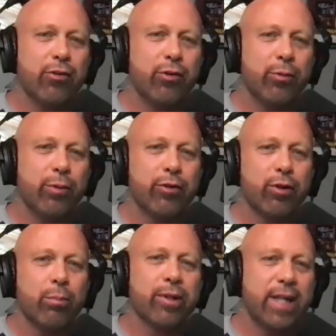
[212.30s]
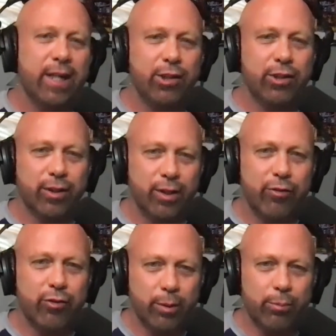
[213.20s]
to interpretation of
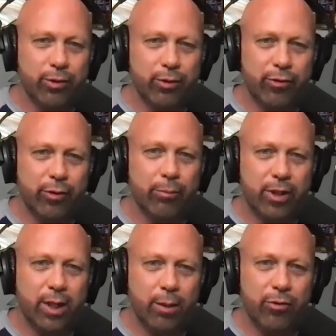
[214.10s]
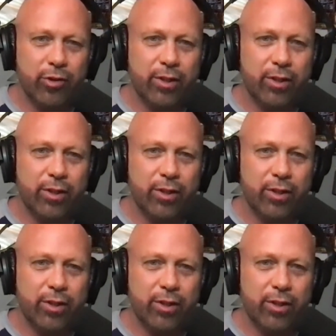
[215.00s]
scripture sometimes.